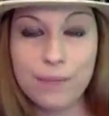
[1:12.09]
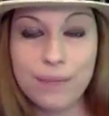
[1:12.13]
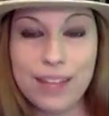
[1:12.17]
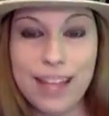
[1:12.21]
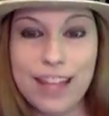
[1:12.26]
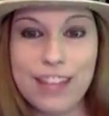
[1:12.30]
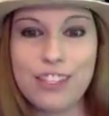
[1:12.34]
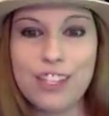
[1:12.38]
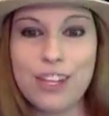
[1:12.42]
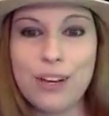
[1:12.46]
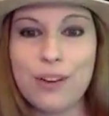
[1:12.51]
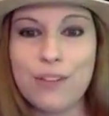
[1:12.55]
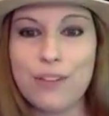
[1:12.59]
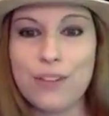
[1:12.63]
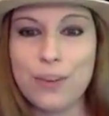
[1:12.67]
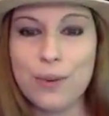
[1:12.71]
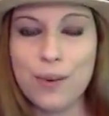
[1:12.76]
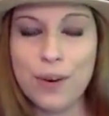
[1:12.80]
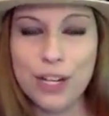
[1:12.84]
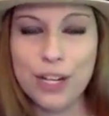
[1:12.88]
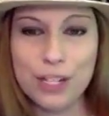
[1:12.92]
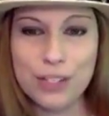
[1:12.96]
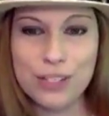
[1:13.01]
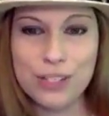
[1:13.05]
And so if you
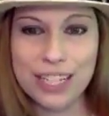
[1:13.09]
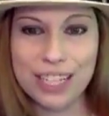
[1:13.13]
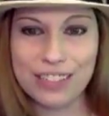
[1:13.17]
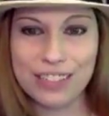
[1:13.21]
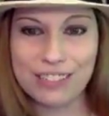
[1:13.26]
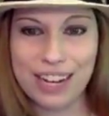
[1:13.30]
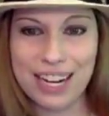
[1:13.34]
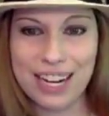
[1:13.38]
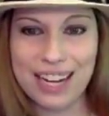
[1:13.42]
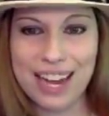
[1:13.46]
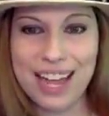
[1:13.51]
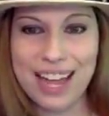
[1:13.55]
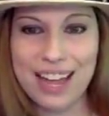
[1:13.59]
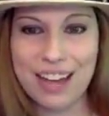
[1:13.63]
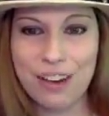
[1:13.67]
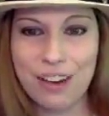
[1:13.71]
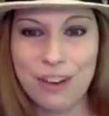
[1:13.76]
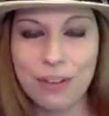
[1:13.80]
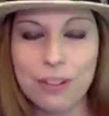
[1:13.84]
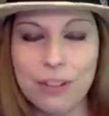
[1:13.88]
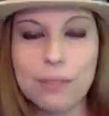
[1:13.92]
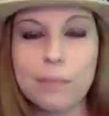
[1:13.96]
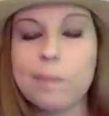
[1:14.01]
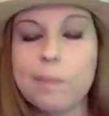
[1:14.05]
are using it right
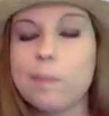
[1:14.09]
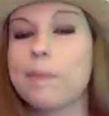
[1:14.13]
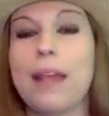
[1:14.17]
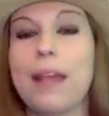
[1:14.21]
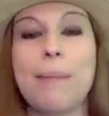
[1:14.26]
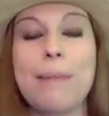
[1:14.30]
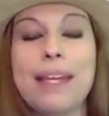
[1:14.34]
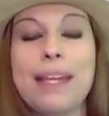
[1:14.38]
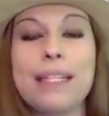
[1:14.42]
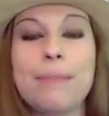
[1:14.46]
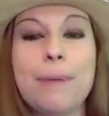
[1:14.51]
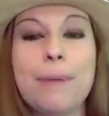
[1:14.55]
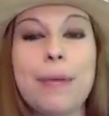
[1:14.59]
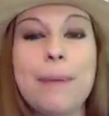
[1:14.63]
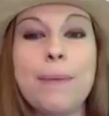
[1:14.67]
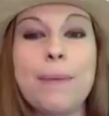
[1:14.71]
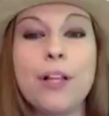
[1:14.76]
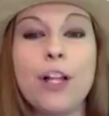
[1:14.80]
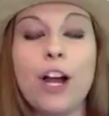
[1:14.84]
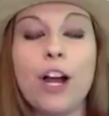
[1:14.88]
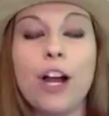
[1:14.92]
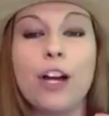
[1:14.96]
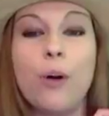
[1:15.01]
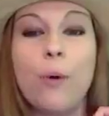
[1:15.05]
now, that means people
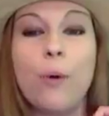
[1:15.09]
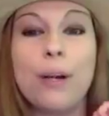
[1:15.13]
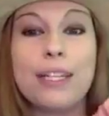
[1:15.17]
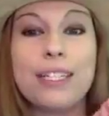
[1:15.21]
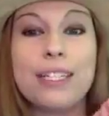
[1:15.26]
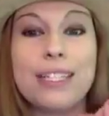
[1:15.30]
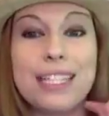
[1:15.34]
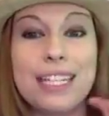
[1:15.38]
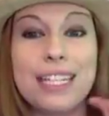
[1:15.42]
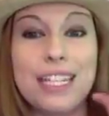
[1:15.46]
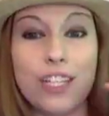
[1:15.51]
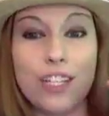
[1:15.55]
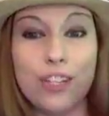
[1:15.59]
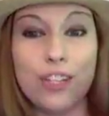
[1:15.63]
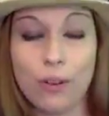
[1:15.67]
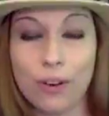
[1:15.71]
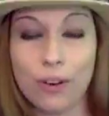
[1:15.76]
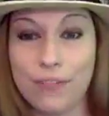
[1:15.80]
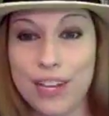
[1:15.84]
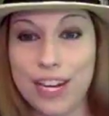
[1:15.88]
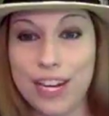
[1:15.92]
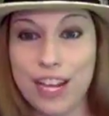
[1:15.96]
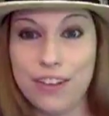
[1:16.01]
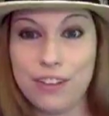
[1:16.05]
are going to see your
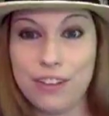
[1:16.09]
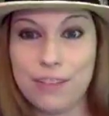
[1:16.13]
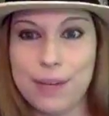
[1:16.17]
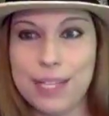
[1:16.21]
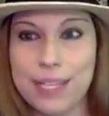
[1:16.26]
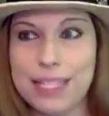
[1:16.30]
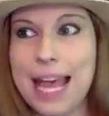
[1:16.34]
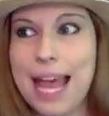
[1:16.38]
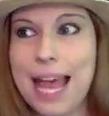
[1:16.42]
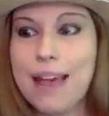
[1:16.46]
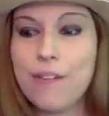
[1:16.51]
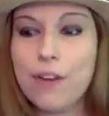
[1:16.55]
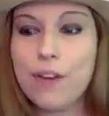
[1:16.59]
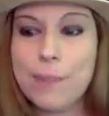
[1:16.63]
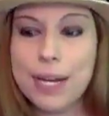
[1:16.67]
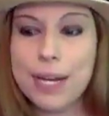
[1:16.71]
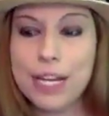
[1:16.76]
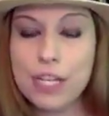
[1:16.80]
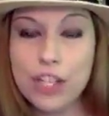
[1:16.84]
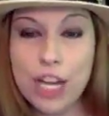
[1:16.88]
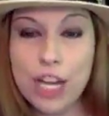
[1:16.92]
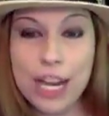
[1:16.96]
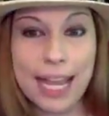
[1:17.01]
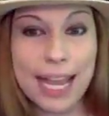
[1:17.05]
videos because
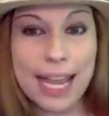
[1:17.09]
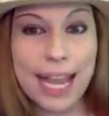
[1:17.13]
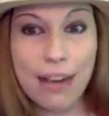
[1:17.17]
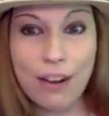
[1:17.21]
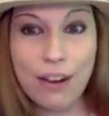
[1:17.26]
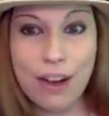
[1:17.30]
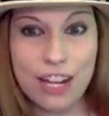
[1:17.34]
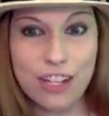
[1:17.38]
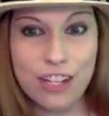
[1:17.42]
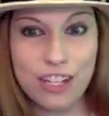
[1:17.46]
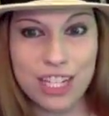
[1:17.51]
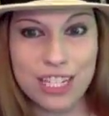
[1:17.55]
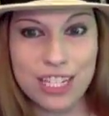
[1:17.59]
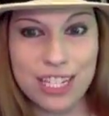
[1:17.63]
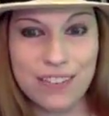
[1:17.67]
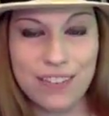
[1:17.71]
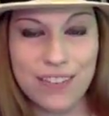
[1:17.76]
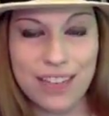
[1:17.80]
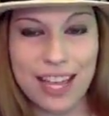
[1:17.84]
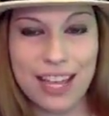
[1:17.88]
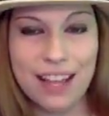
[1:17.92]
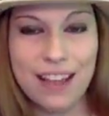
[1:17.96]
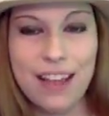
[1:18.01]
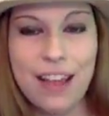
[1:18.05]
everybody's checking out
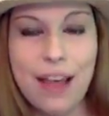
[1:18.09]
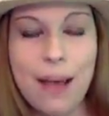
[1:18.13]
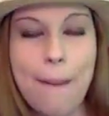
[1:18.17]
IGTV,